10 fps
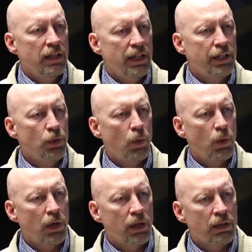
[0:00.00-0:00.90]

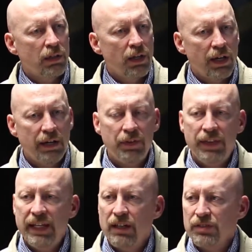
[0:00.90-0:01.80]
ignore
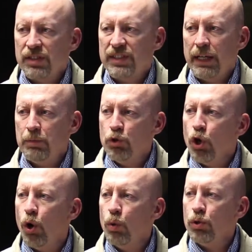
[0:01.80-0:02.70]
everything else that's saying,
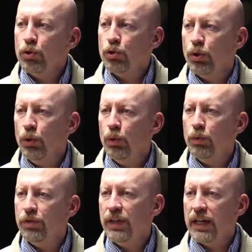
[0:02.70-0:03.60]
don't
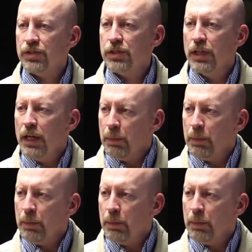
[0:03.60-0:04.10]
do this,